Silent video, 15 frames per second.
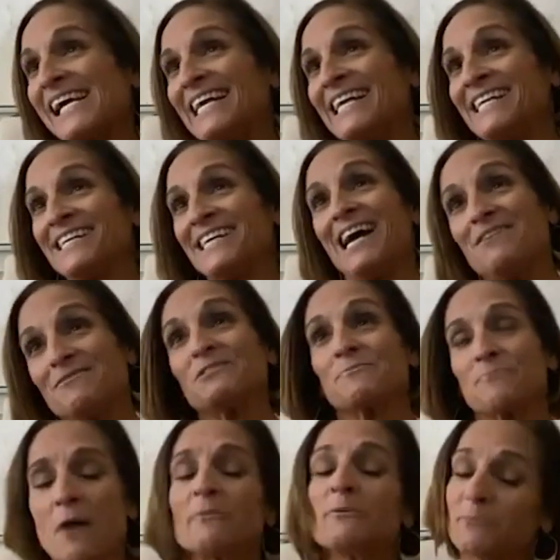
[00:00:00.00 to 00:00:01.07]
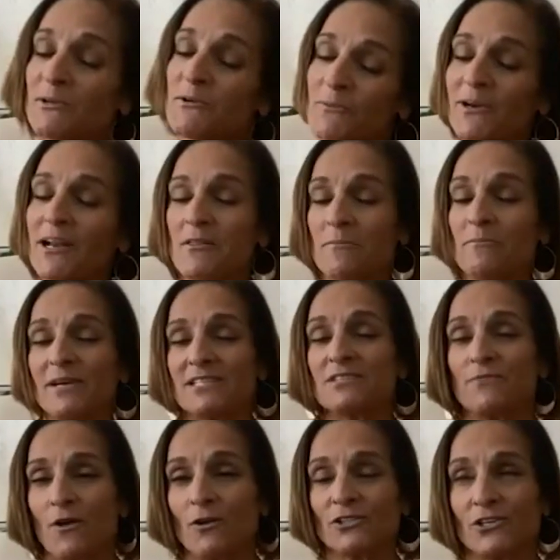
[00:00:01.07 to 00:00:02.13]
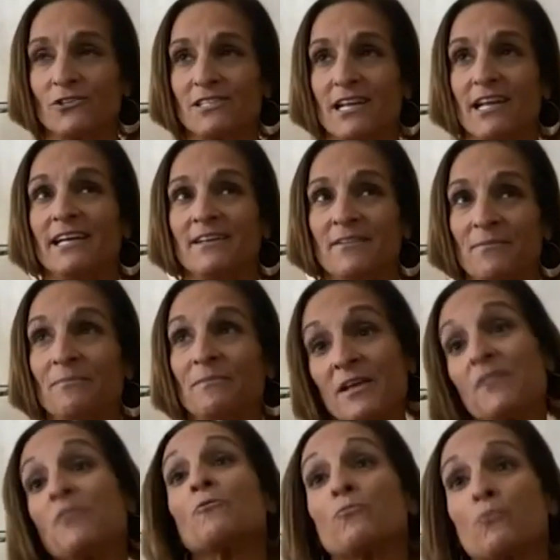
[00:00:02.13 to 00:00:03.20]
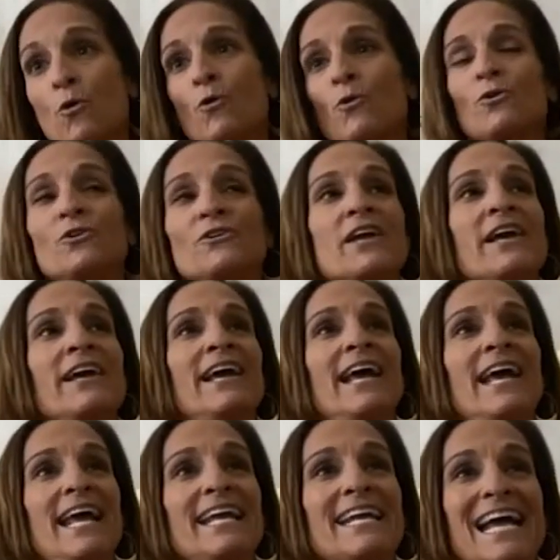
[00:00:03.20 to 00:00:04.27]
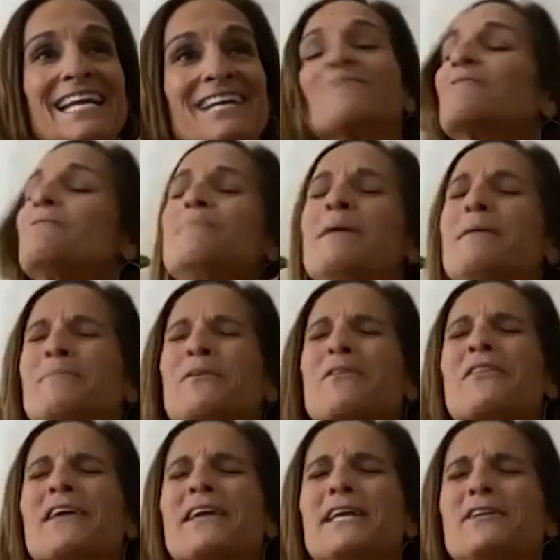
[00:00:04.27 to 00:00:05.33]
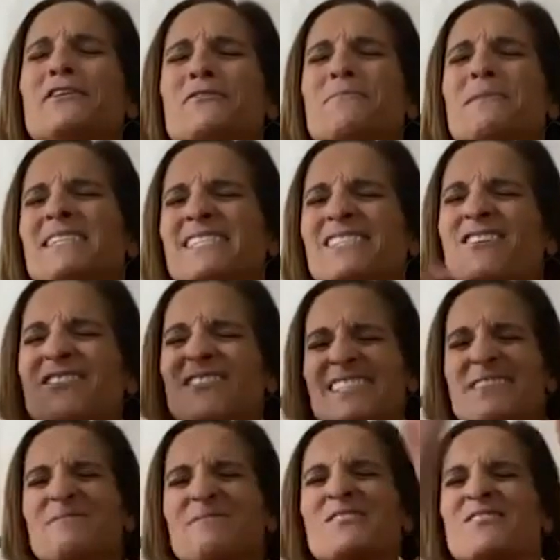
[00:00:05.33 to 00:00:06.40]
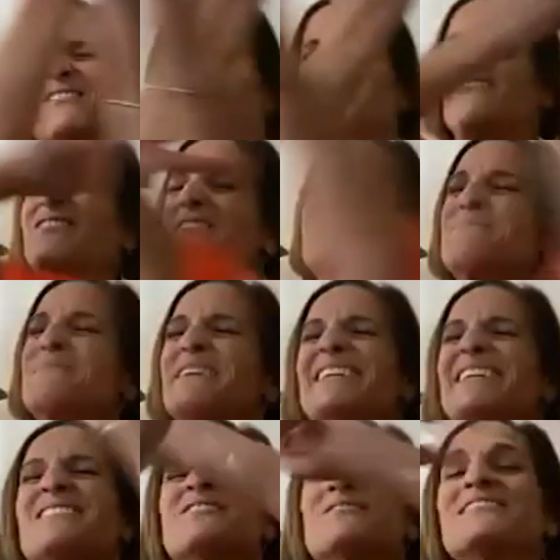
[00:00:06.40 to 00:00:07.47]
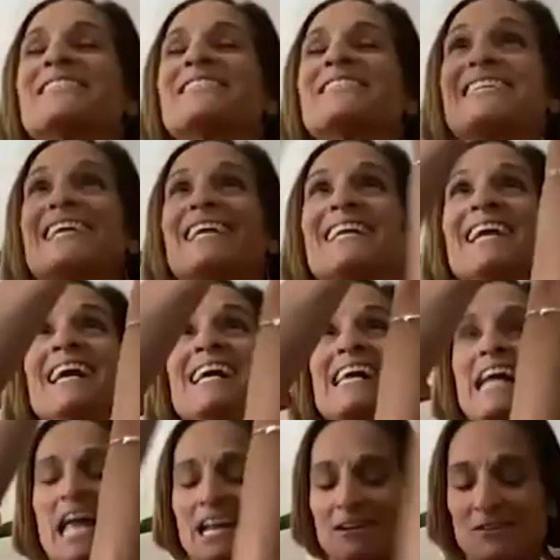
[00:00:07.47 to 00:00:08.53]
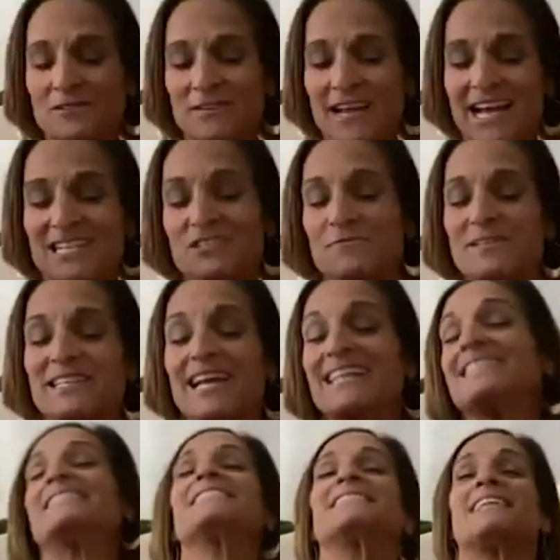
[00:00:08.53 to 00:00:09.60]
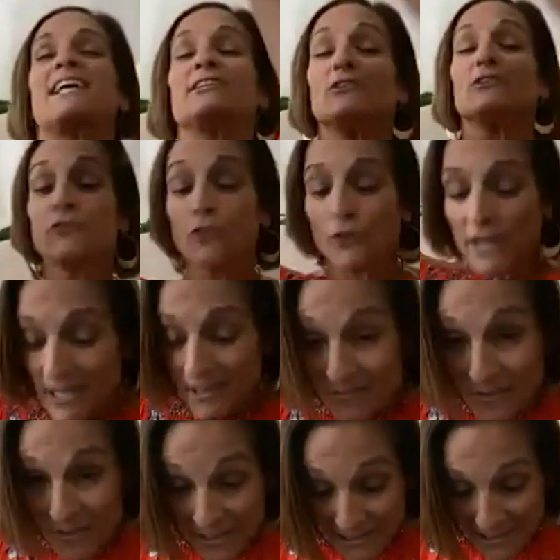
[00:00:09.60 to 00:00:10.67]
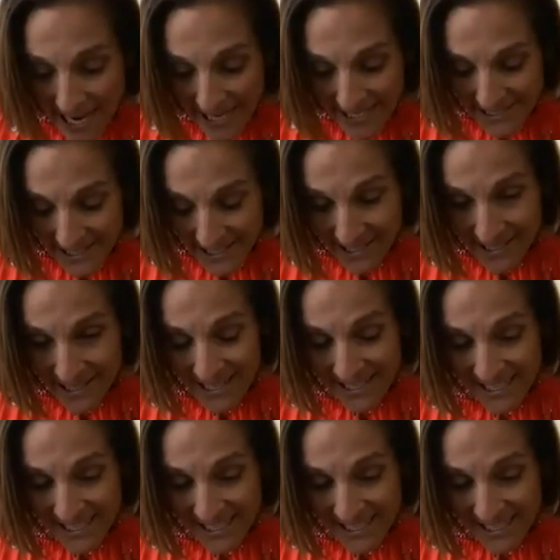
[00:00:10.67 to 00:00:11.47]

And I was probably one of the best vaulters in, in the world. And I can remember thinking to myself as I'm flipping and twisting, and as we like to say, looking for the landing,